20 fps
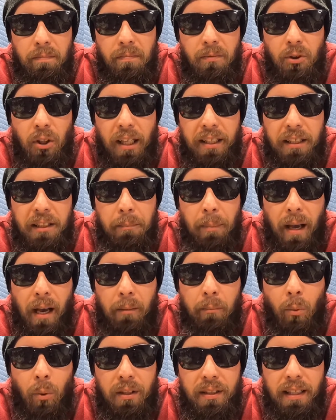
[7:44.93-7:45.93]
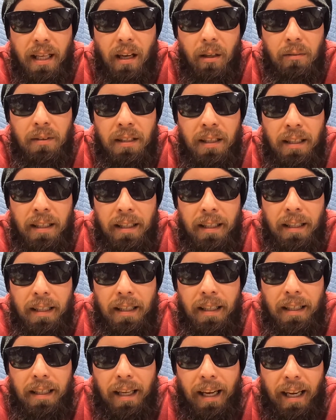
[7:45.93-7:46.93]
try these bad boys out,
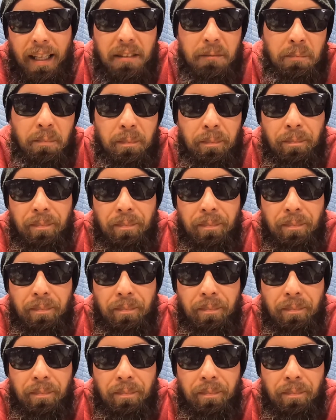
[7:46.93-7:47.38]
and